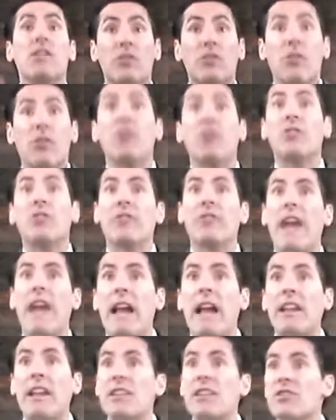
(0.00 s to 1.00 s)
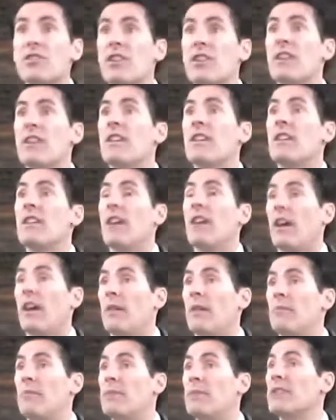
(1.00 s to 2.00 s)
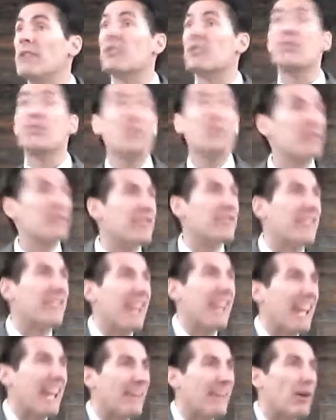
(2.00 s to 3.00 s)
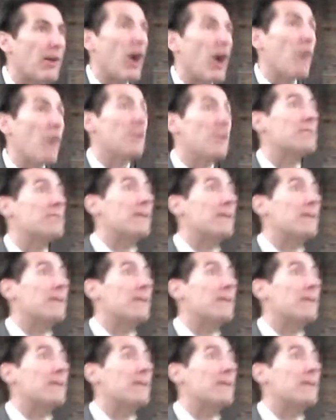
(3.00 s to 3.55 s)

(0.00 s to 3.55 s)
growing your knowledge, be a student of the game, always